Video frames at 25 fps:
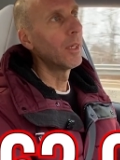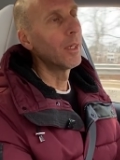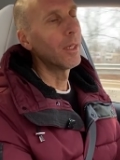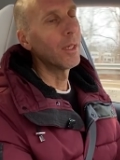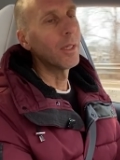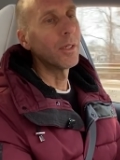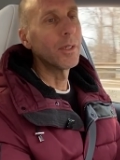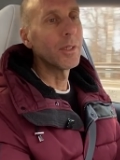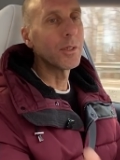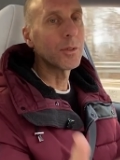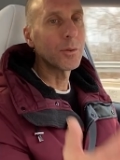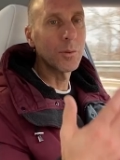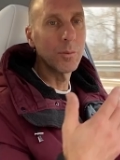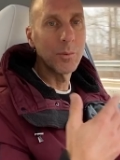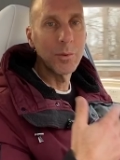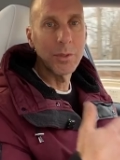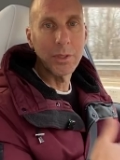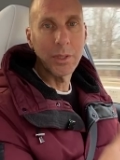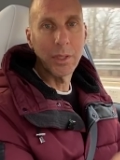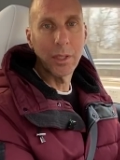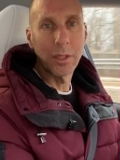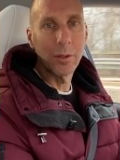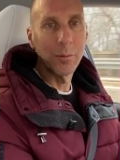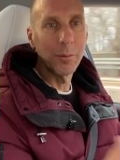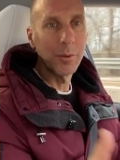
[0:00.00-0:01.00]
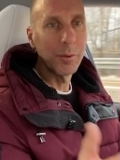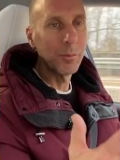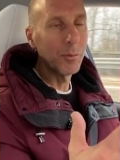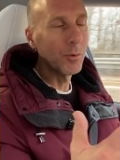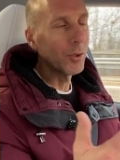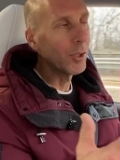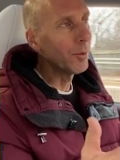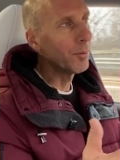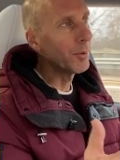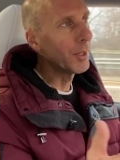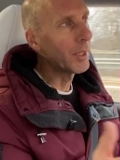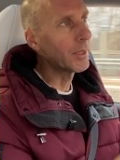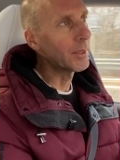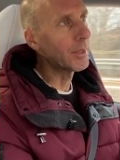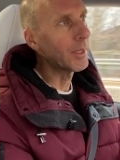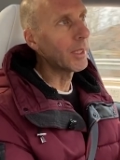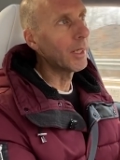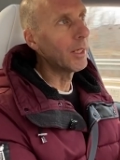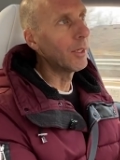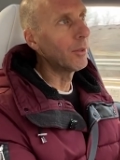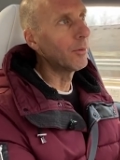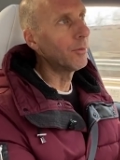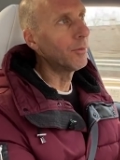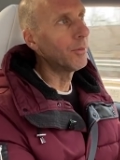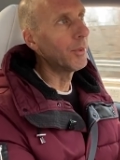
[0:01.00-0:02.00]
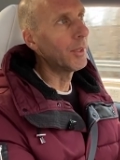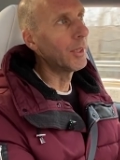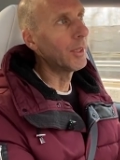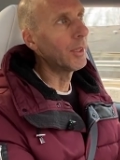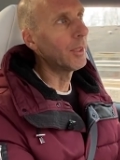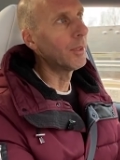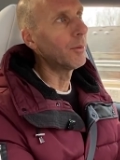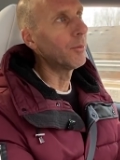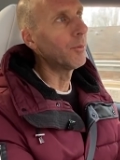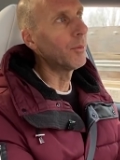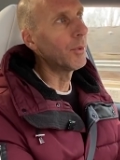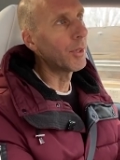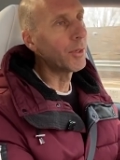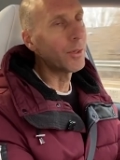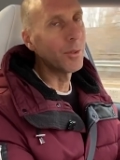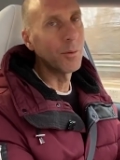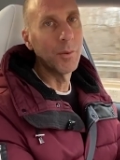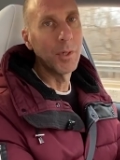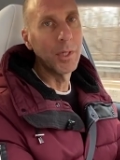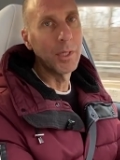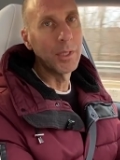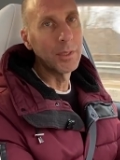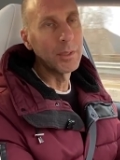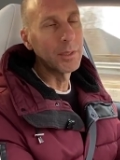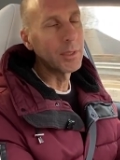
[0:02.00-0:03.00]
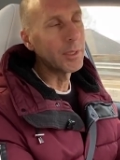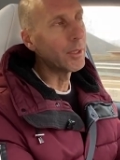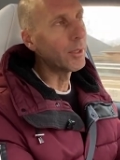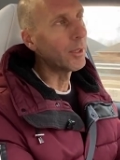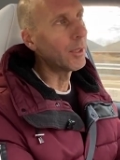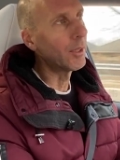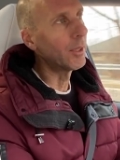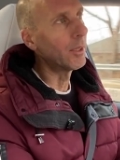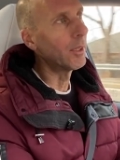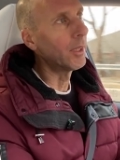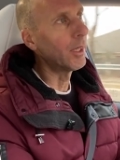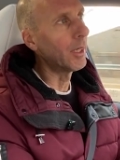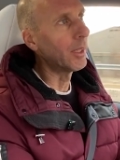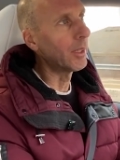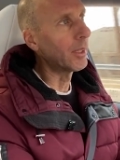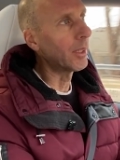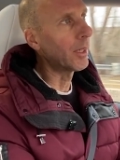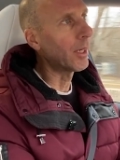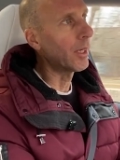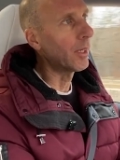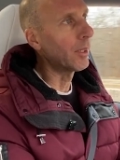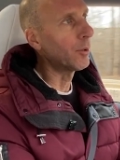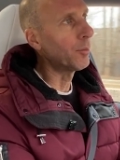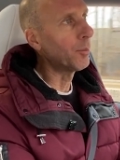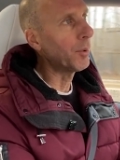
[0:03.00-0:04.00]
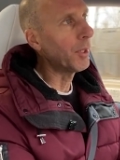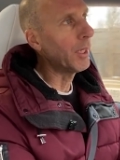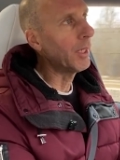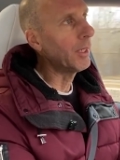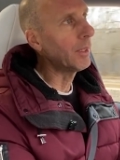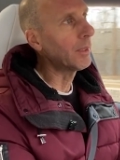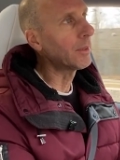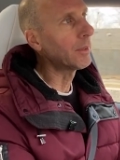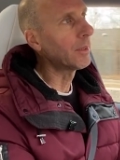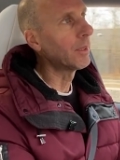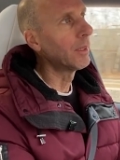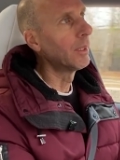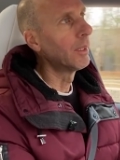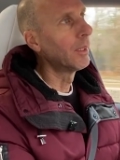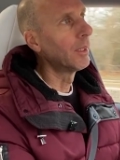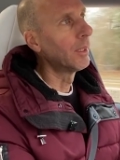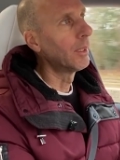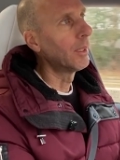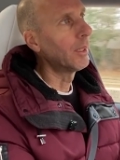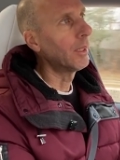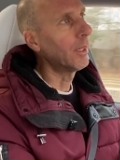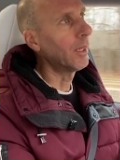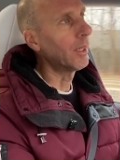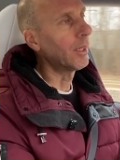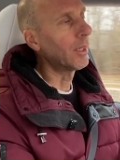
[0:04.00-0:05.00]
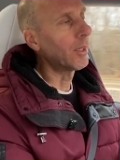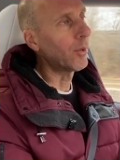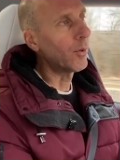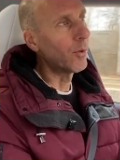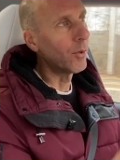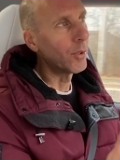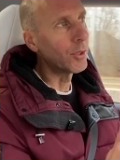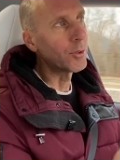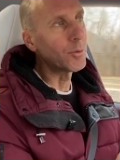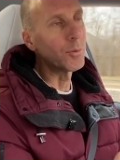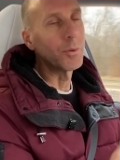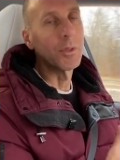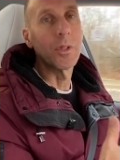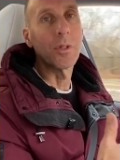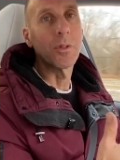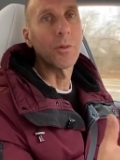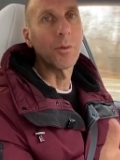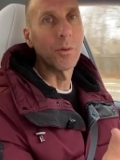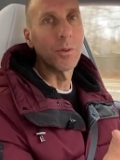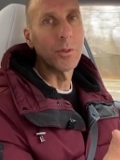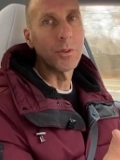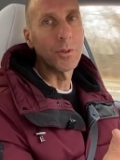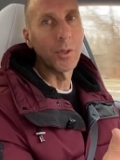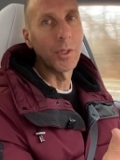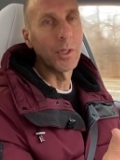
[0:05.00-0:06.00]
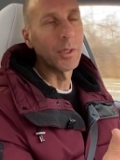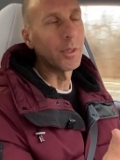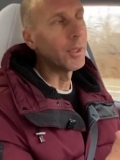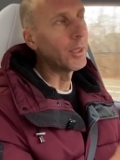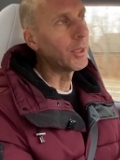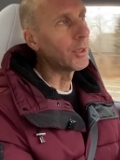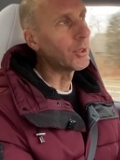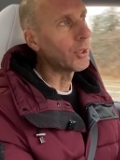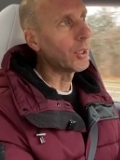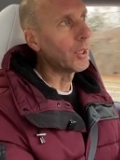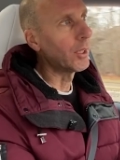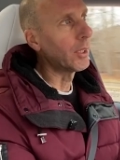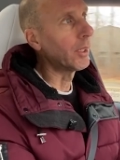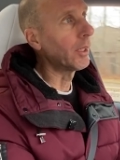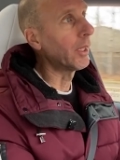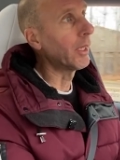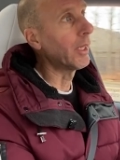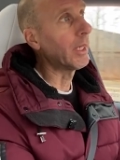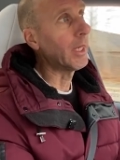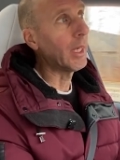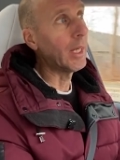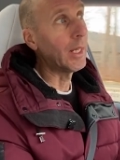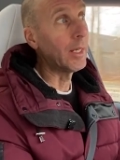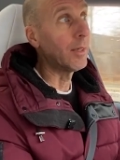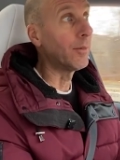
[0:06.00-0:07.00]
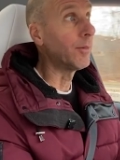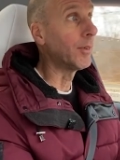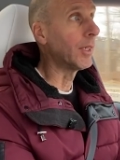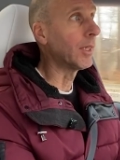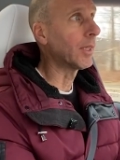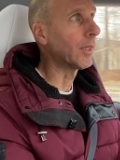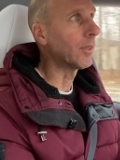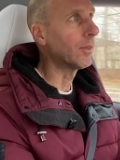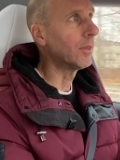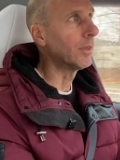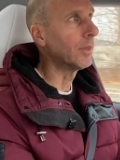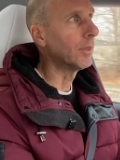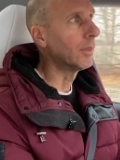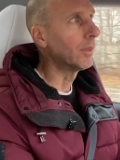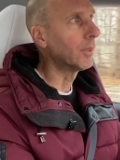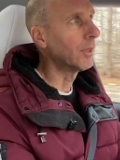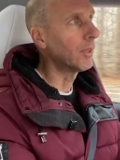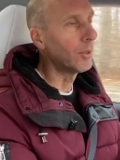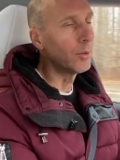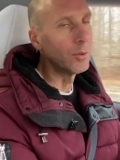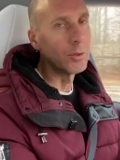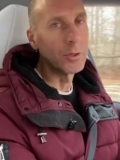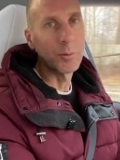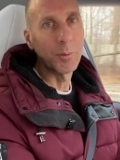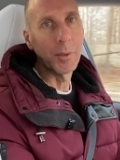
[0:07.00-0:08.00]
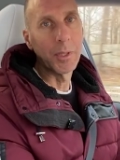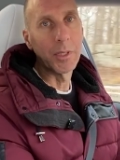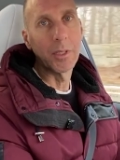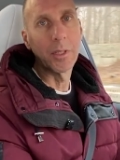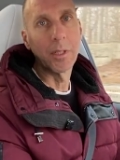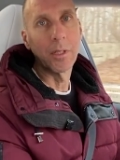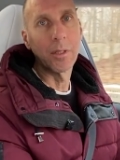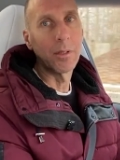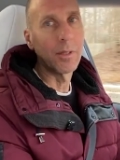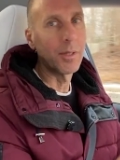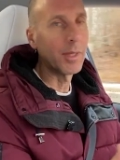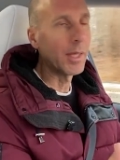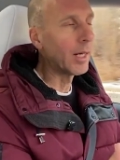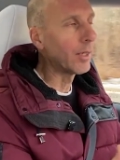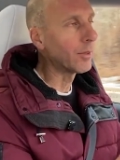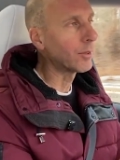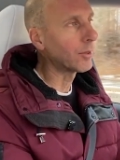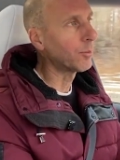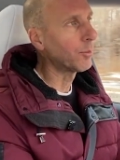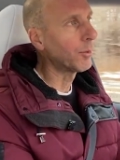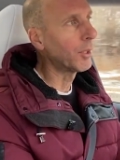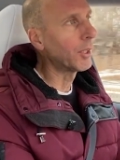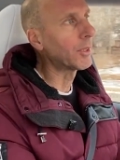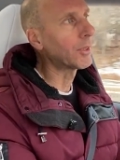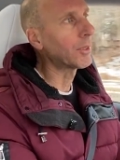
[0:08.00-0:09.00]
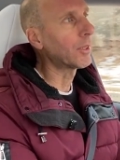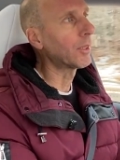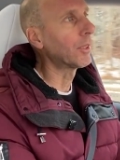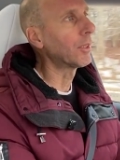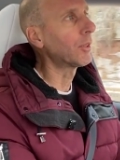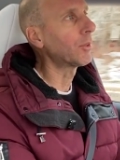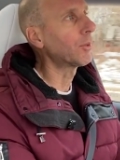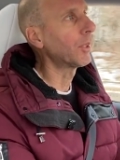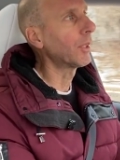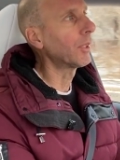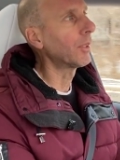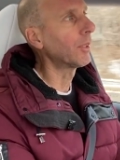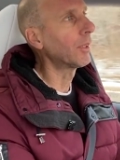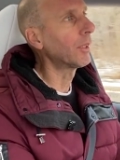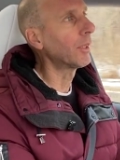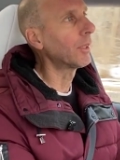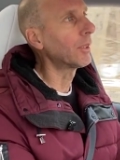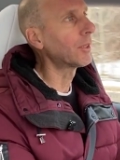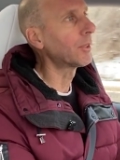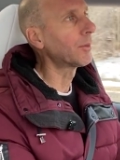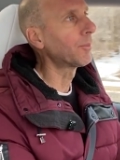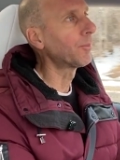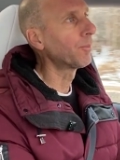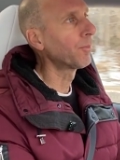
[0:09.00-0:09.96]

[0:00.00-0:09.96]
This one was a little bit more because I outfitted it with the white interior and the color paint. And of course, when you throw the trailer hitch on it, like any vehicle, you spend another $1,000 on a trailer hitch.